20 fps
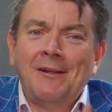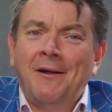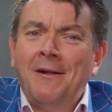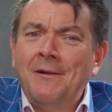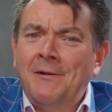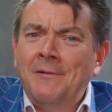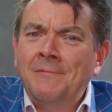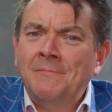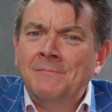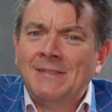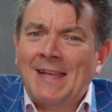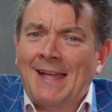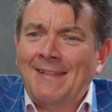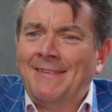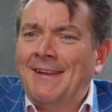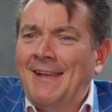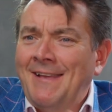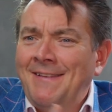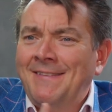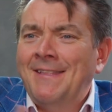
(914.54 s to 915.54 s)
started on
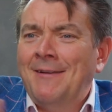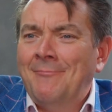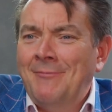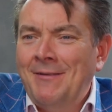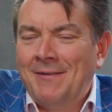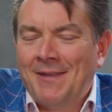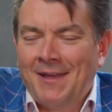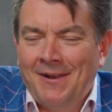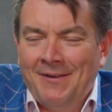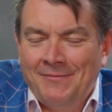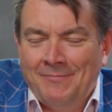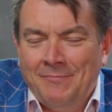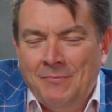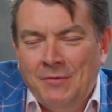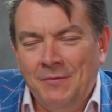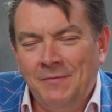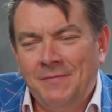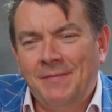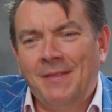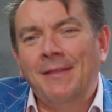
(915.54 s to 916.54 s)
Saturdays, and then we kind of
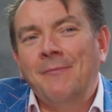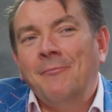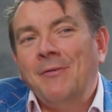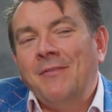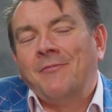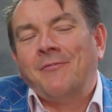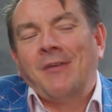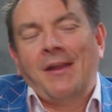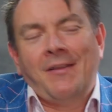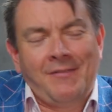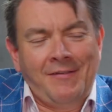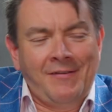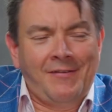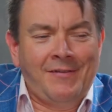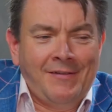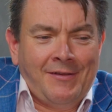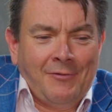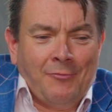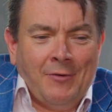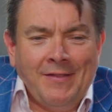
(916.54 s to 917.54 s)
moved. And then we
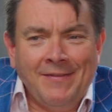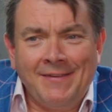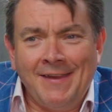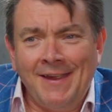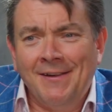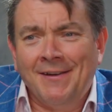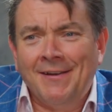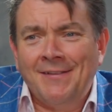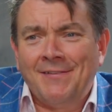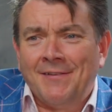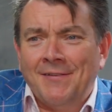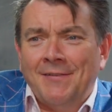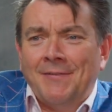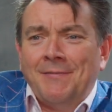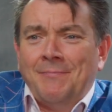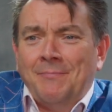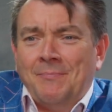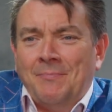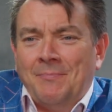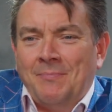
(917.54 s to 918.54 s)
transitioned to Wednesday nights
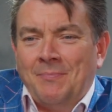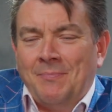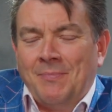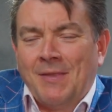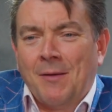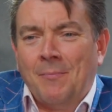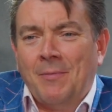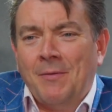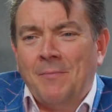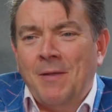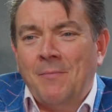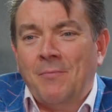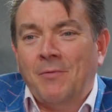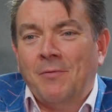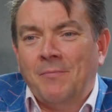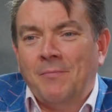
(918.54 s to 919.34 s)
because a couple of people...